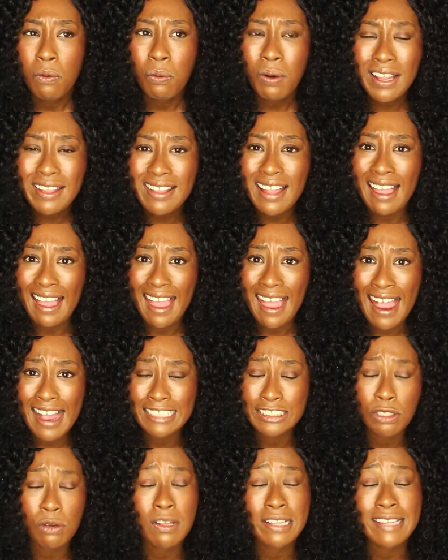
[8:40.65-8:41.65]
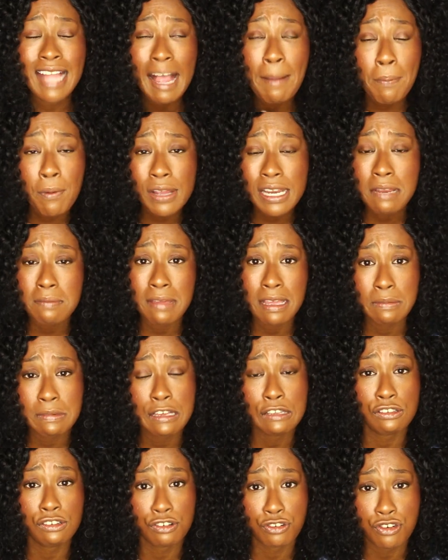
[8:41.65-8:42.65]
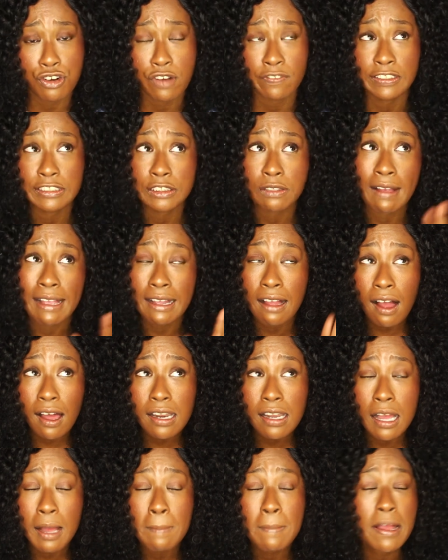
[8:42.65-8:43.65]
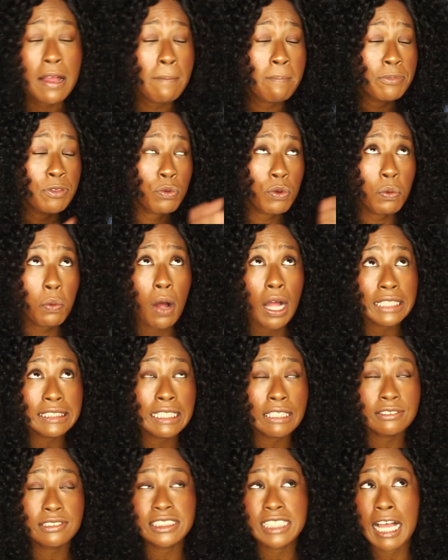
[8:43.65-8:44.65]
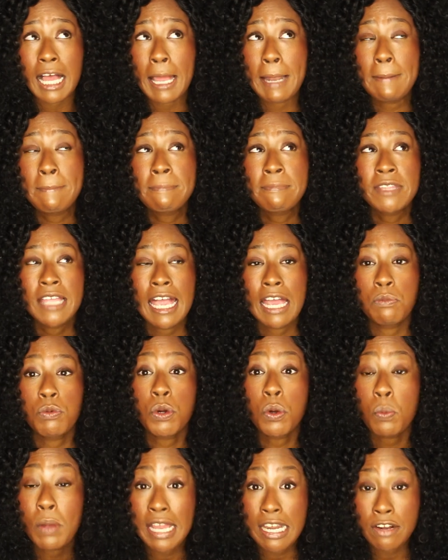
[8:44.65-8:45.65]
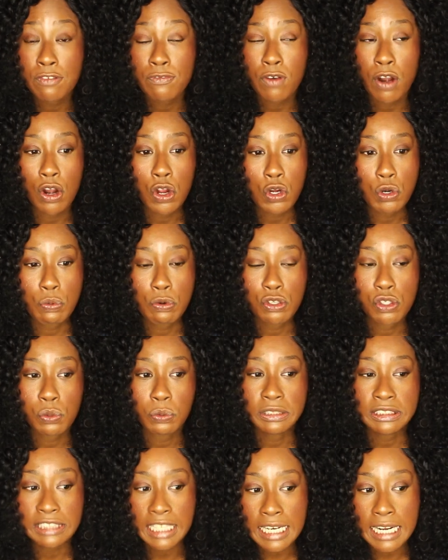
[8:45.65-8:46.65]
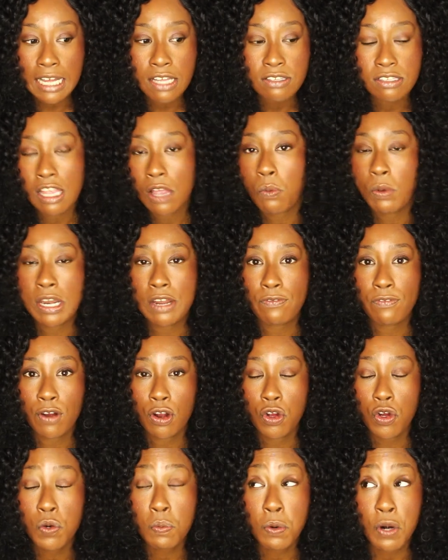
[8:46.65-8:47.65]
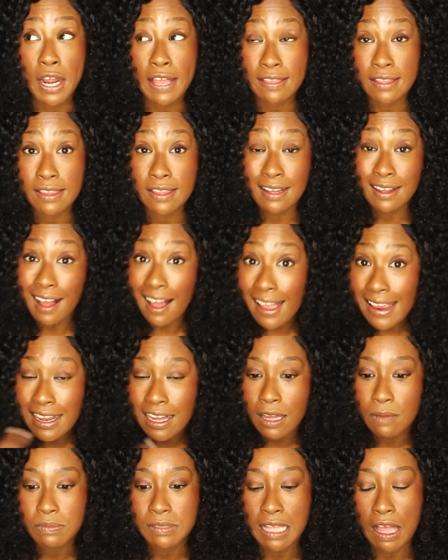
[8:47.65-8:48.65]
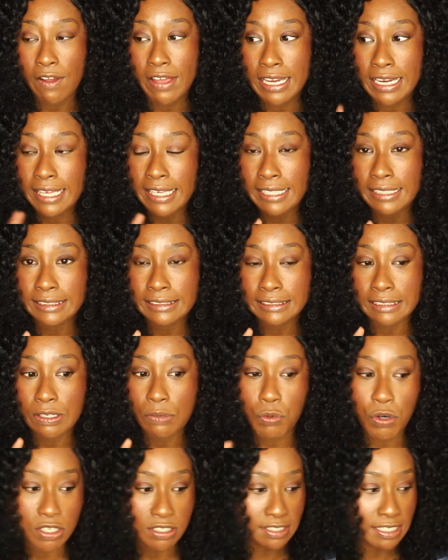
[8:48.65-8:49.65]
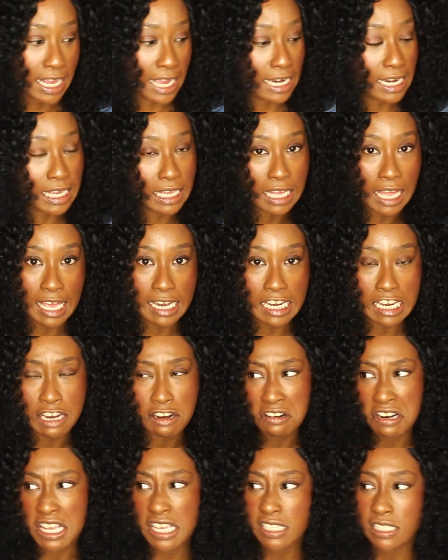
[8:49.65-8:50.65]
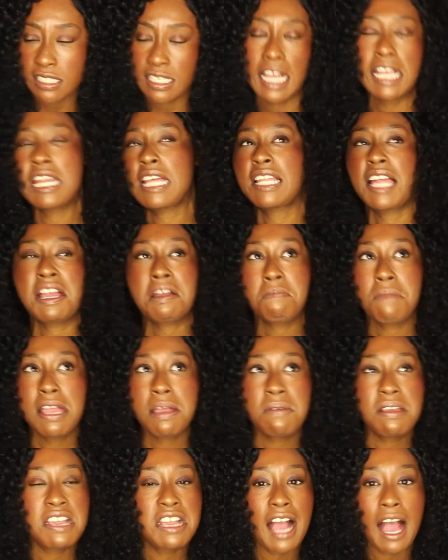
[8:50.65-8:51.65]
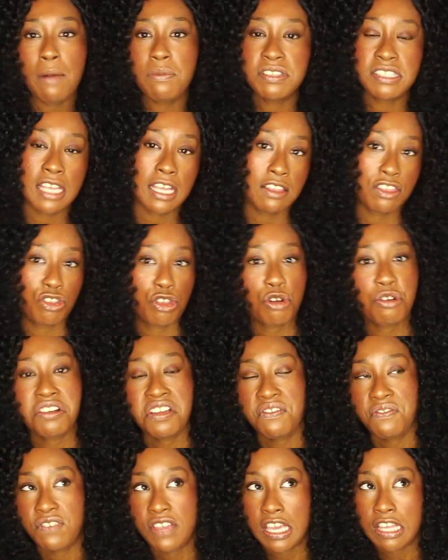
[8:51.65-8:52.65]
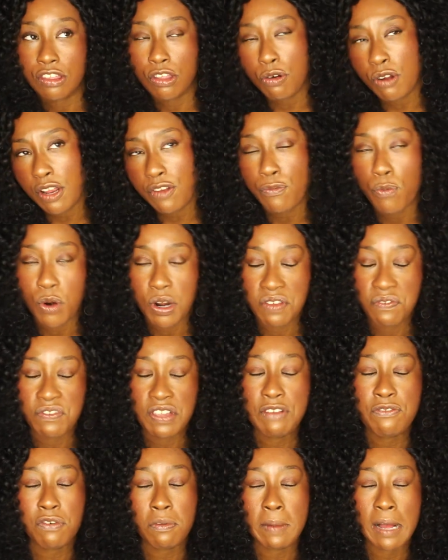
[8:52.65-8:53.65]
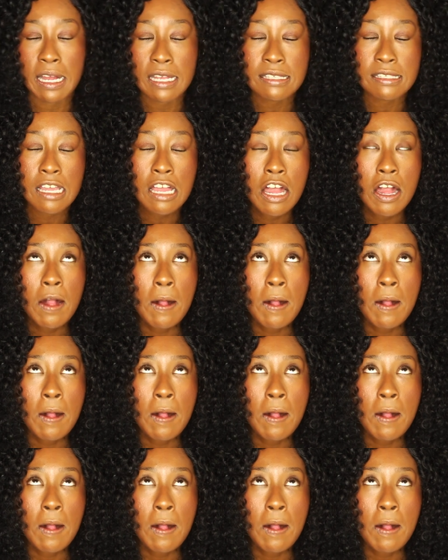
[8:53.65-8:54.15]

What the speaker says: what the heck? So at that point it made me a little nervous. So I got up, we walked outside, and we were waiting for our Uber. So we're standing outside waiting for our Uber, and then the guy comes out, and we're standing kind of here. He's standing like maybe, I would say 30, 40 feet from us.